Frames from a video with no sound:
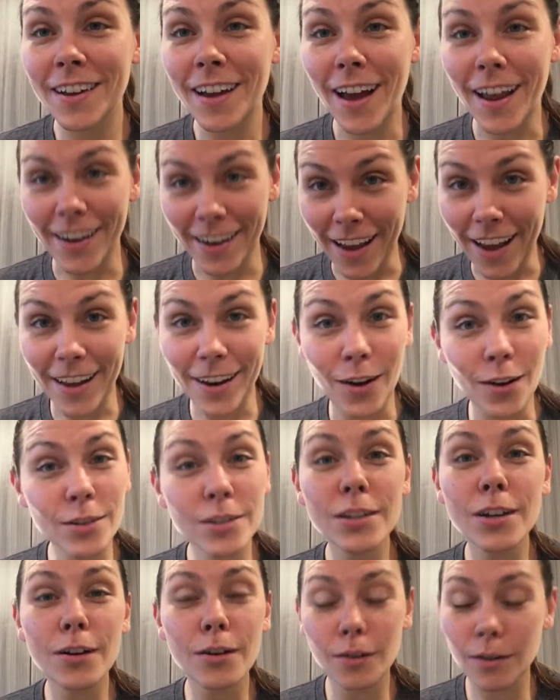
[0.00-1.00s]
and yet
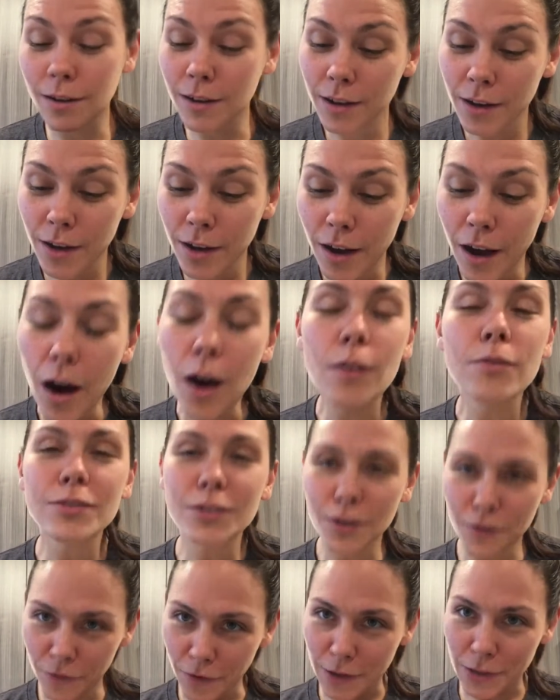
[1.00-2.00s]
also oh
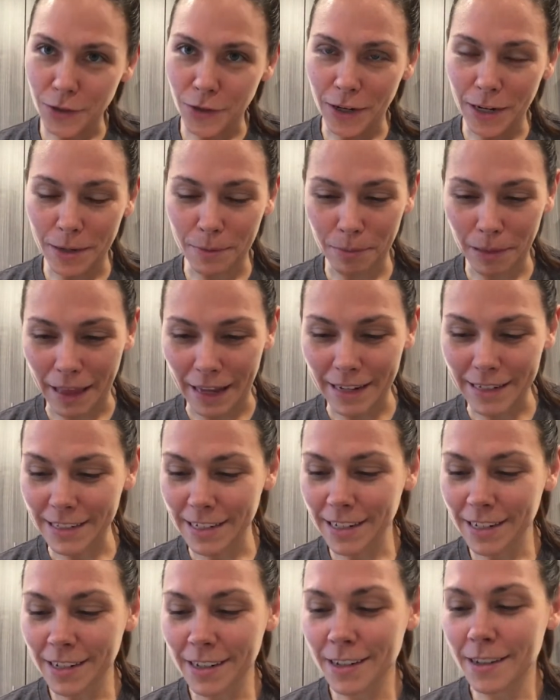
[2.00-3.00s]
so frustrating plant,